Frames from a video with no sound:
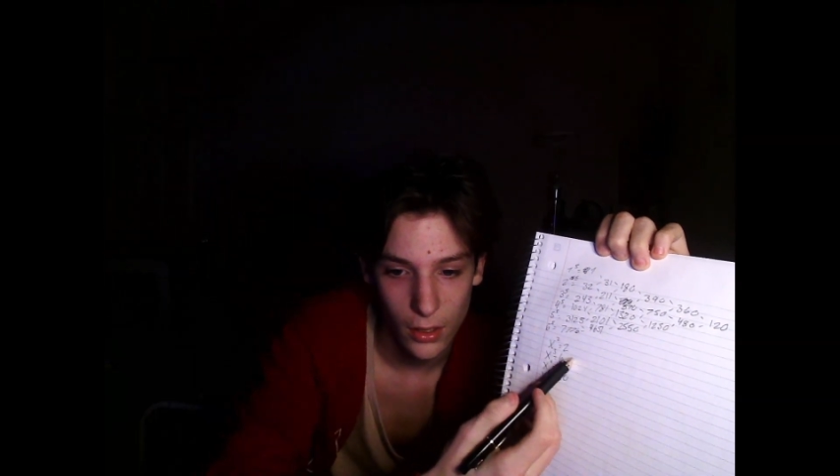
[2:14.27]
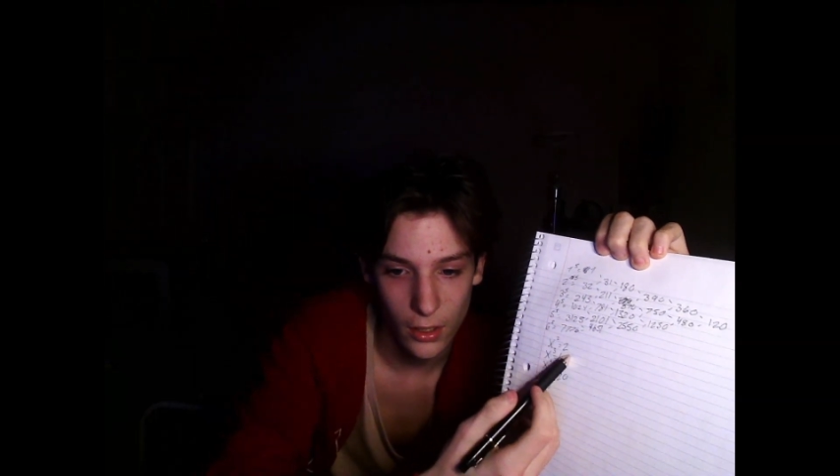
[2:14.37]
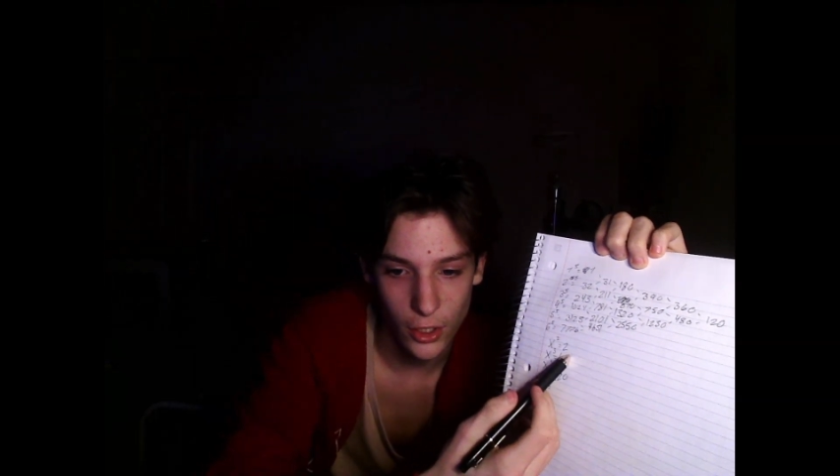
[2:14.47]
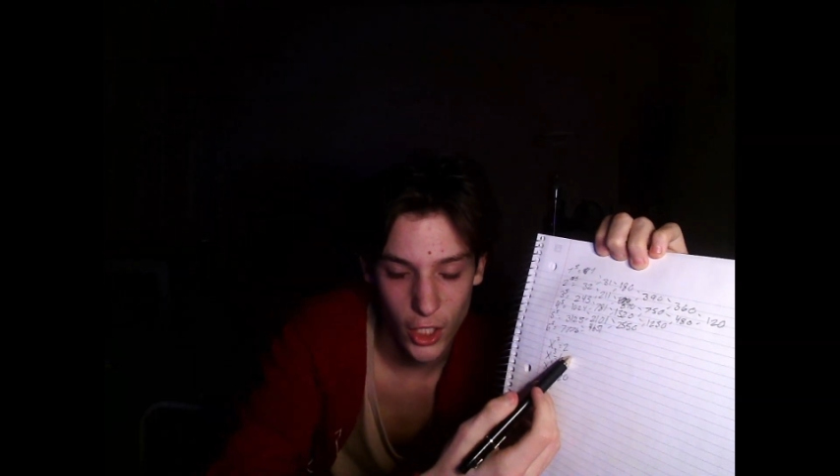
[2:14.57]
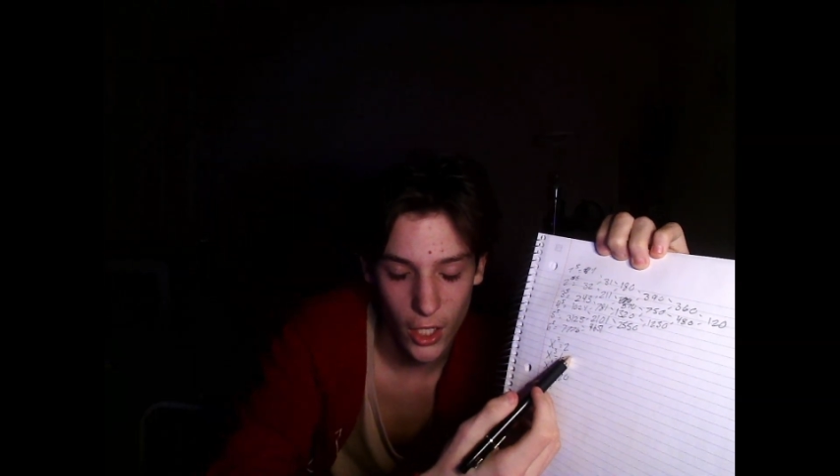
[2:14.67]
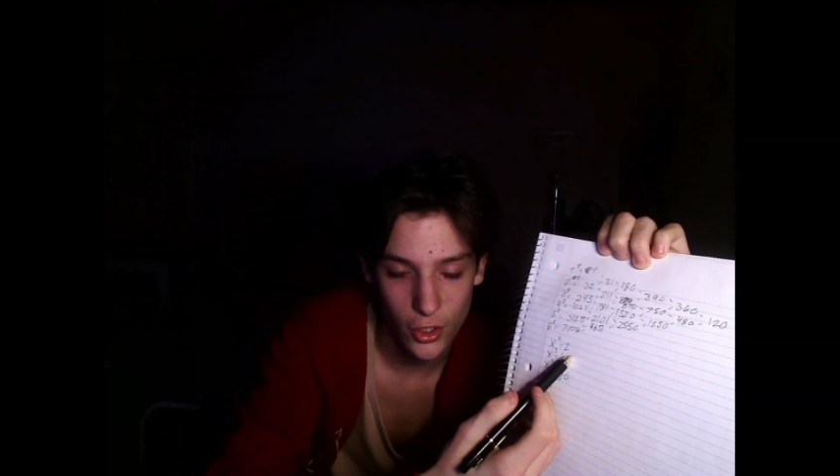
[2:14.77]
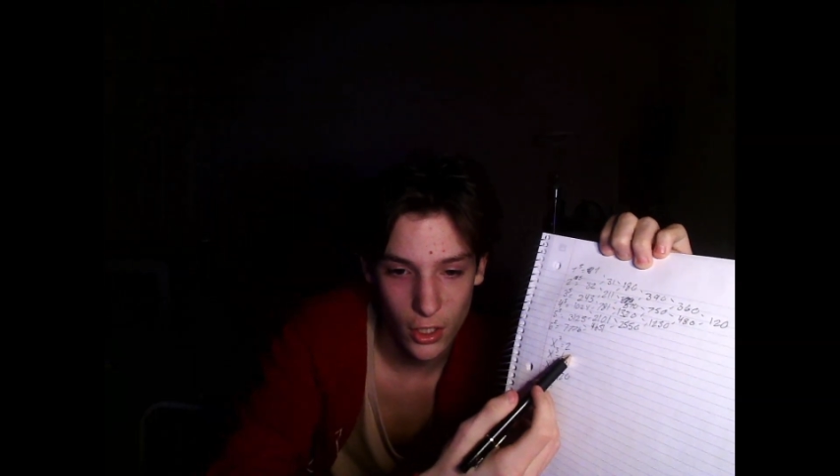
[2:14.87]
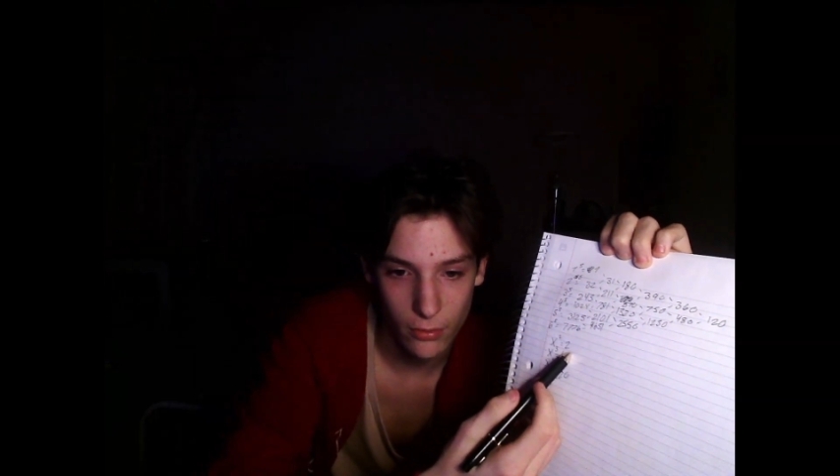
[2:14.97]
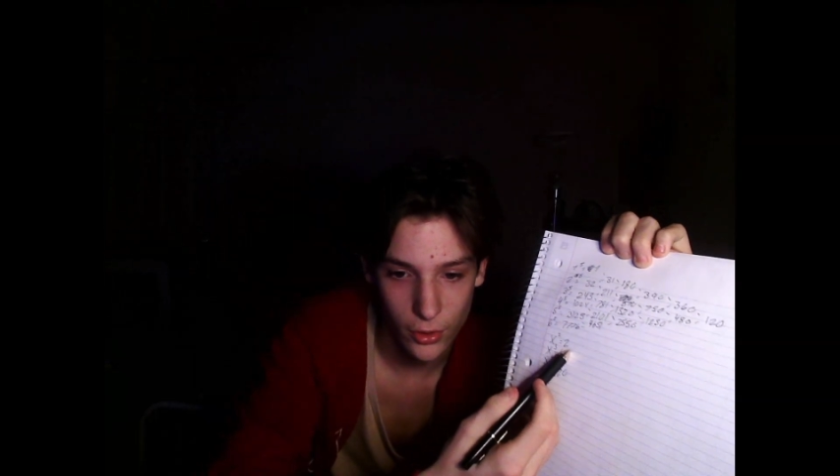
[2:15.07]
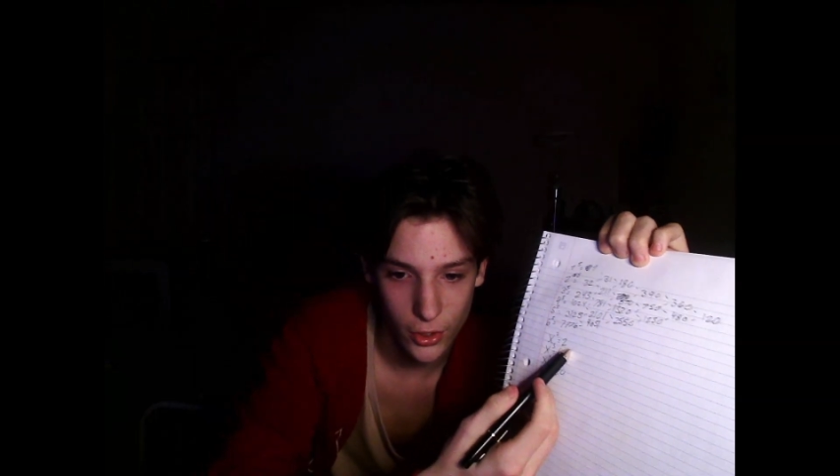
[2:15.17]
the change
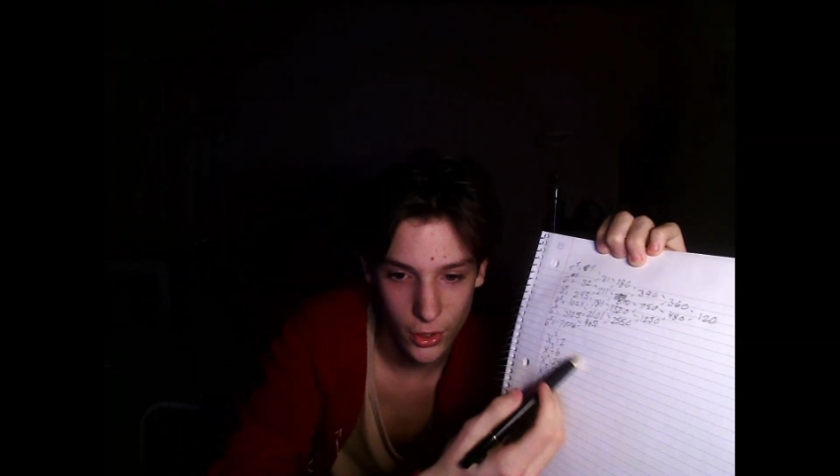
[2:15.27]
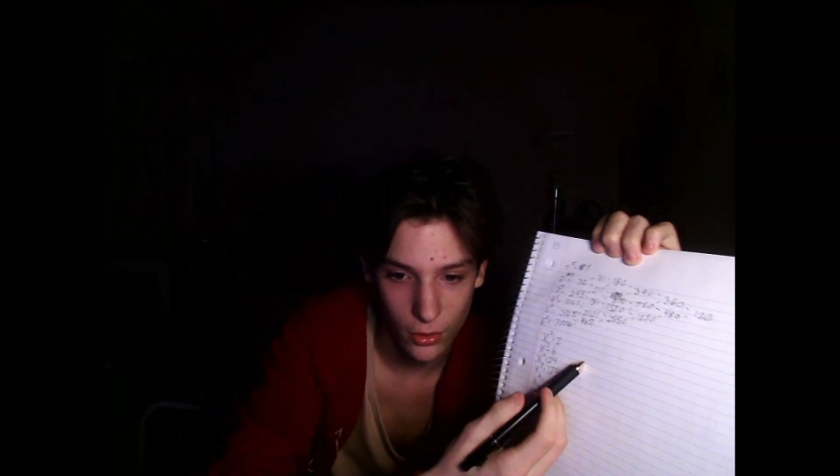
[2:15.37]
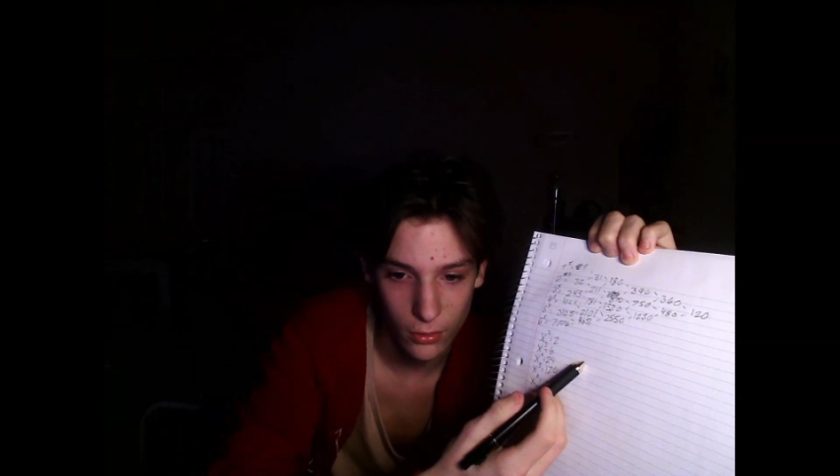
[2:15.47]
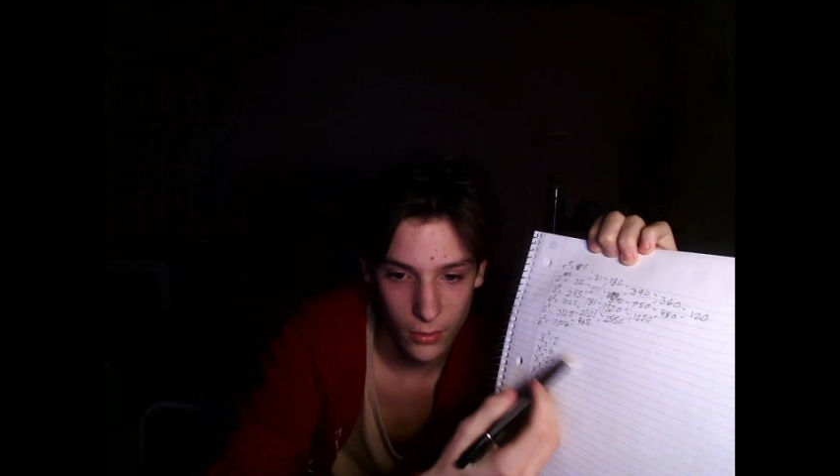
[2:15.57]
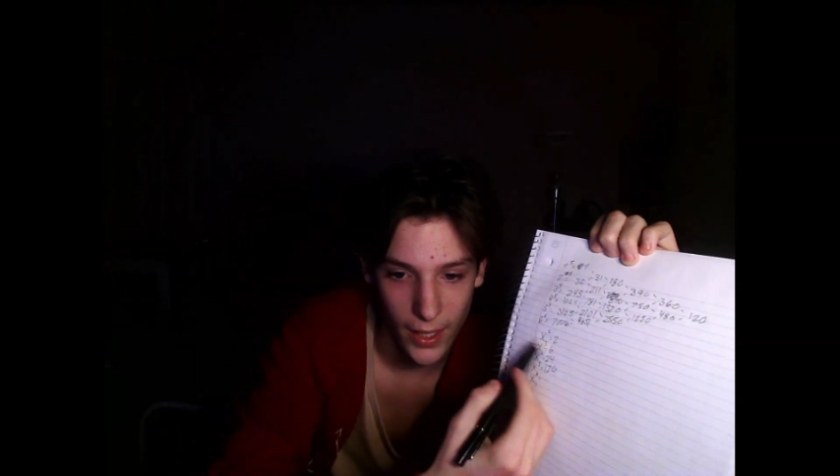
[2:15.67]
number is 2.